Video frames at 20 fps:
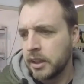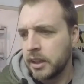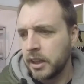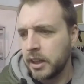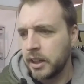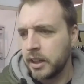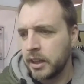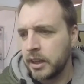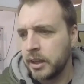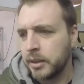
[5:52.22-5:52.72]

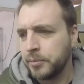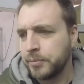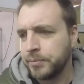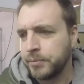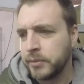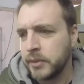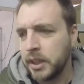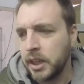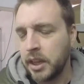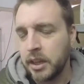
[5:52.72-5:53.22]

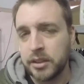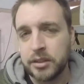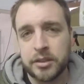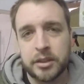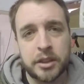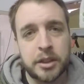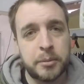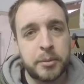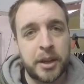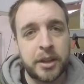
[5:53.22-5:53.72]
Yeah, it's
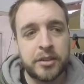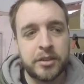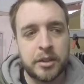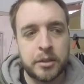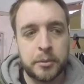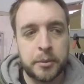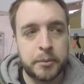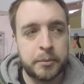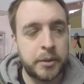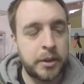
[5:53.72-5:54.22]
not the best at
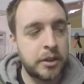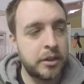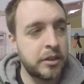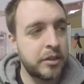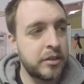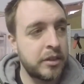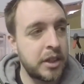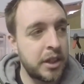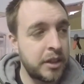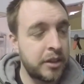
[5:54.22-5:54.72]
the moment
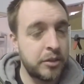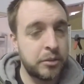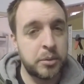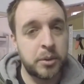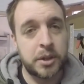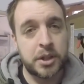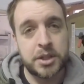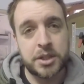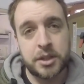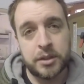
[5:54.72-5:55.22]
because the lady's
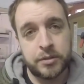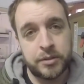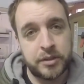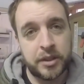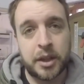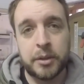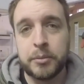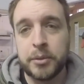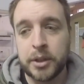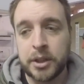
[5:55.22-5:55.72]
working shifts,
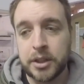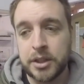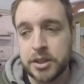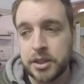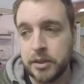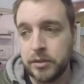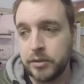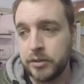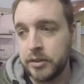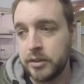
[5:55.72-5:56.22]
I'm working
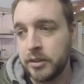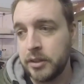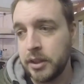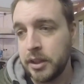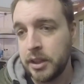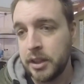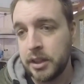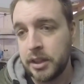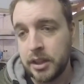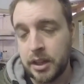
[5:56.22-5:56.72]
shifts,
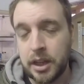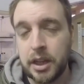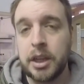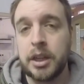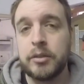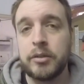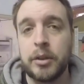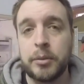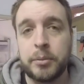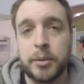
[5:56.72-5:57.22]
and
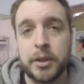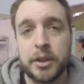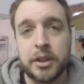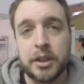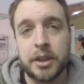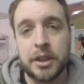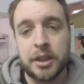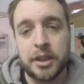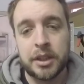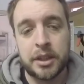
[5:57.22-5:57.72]
I'm up here,
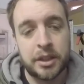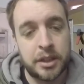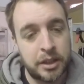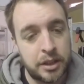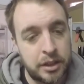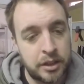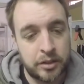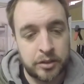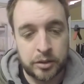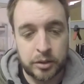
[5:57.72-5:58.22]

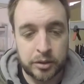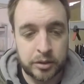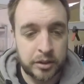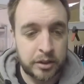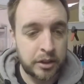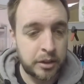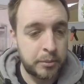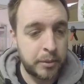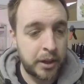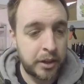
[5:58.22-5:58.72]
so it's
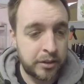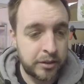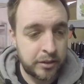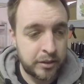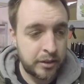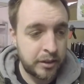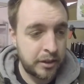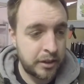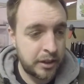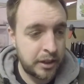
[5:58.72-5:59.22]
not the
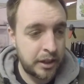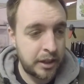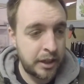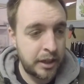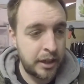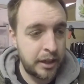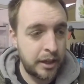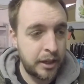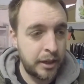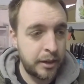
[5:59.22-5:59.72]
best.
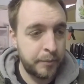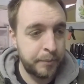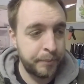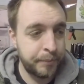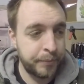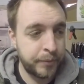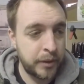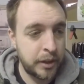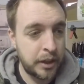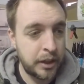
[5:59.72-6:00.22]
I
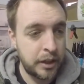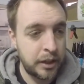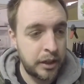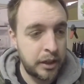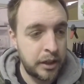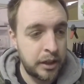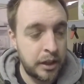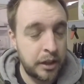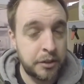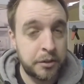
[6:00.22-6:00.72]

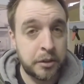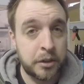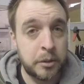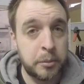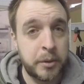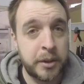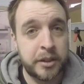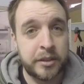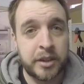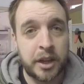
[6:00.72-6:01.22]
took a
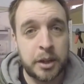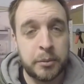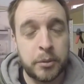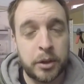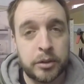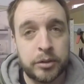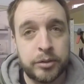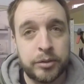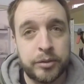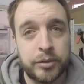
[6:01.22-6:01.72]
bit of time
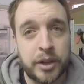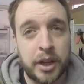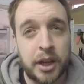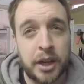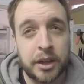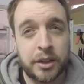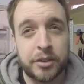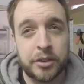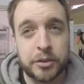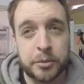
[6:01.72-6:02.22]
off
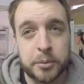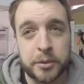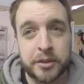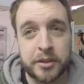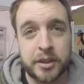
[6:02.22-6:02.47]
Christmas